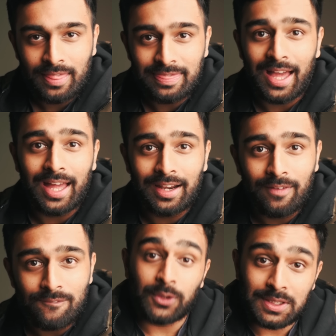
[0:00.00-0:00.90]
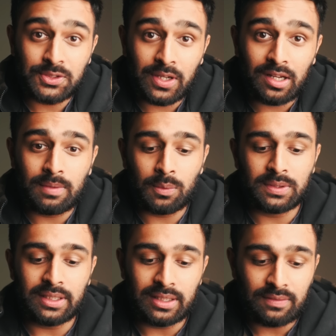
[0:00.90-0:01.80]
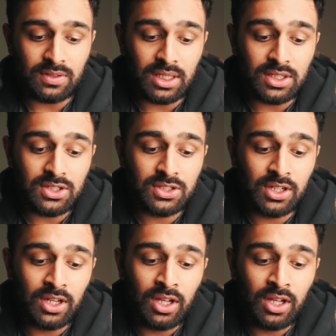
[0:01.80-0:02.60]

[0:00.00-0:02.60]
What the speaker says: that frustrated me with the 11-inch